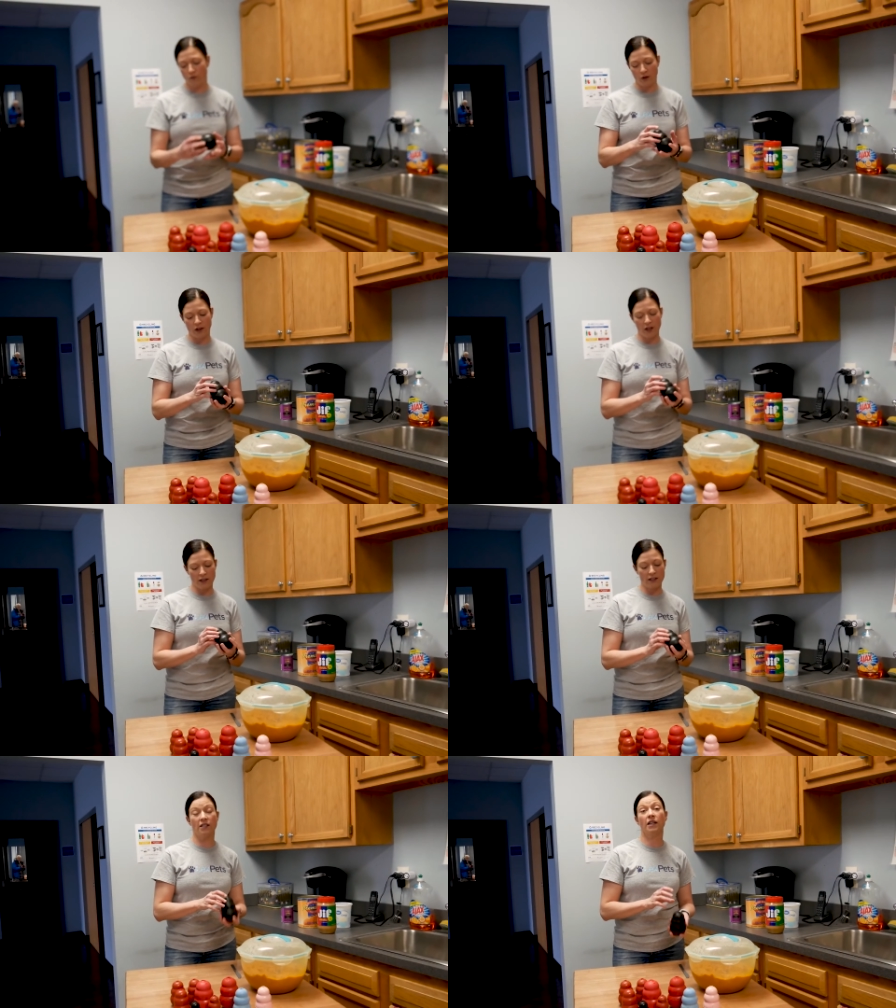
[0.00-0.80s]
for
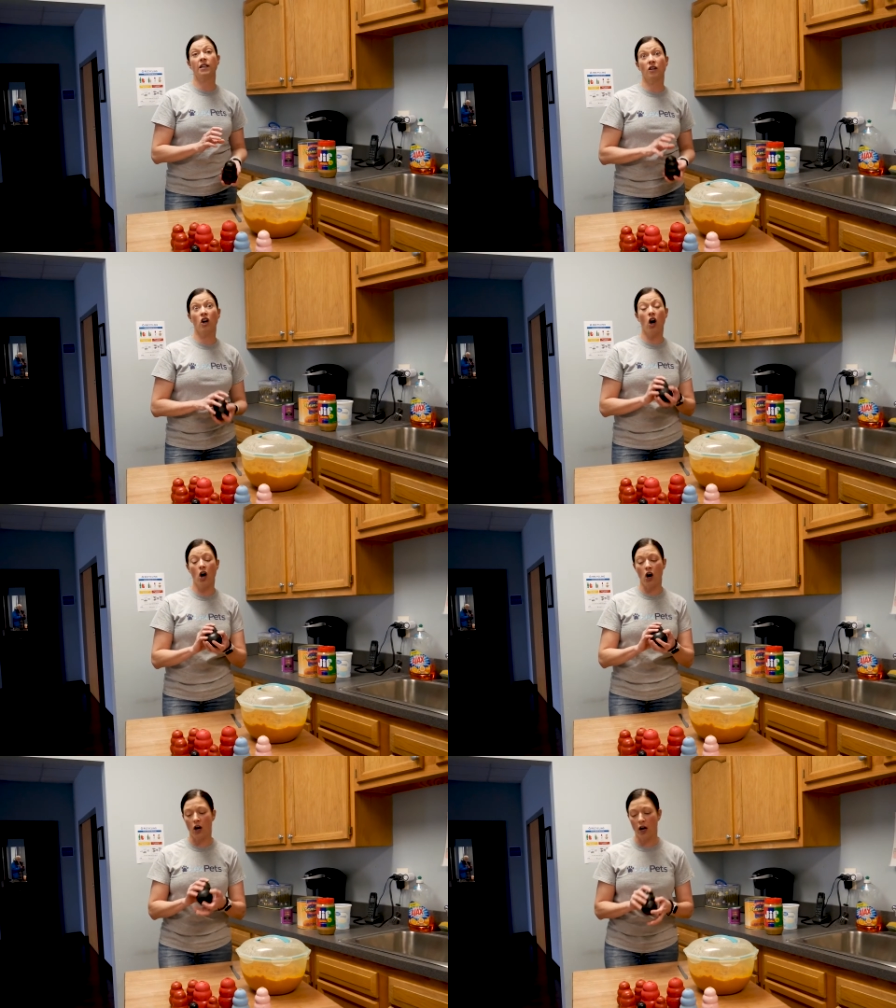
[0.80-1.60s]
this is a
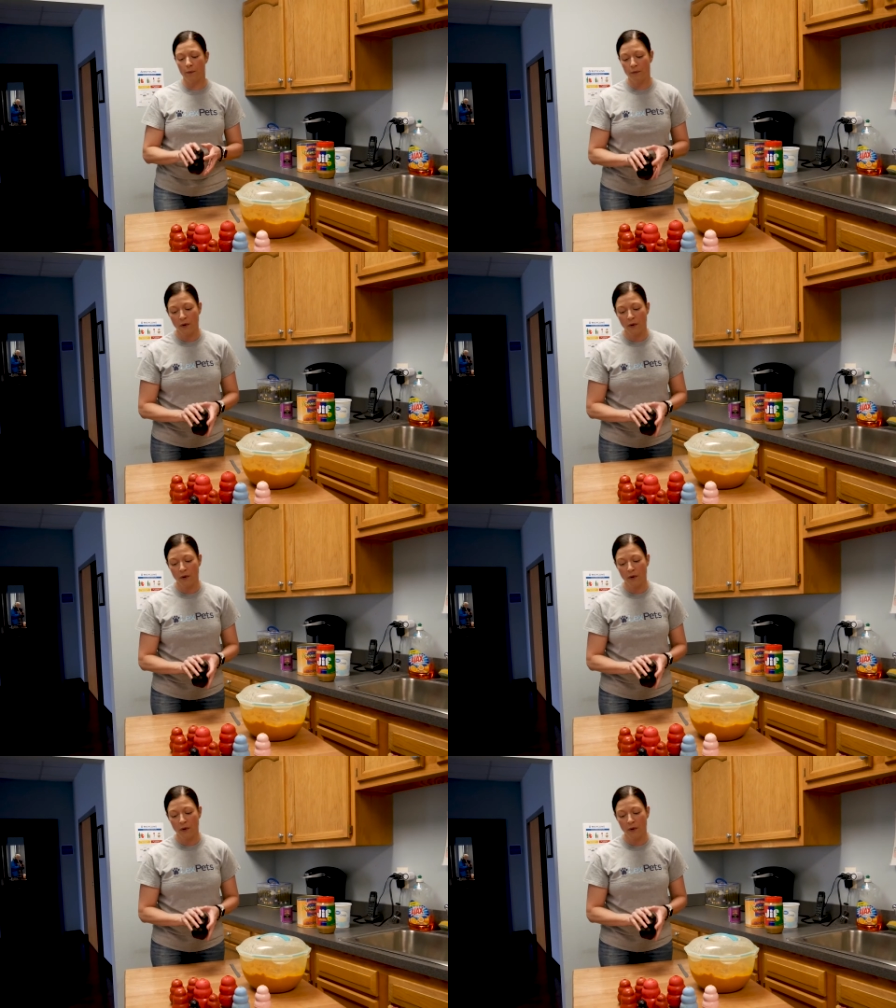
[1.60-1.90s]
Kong.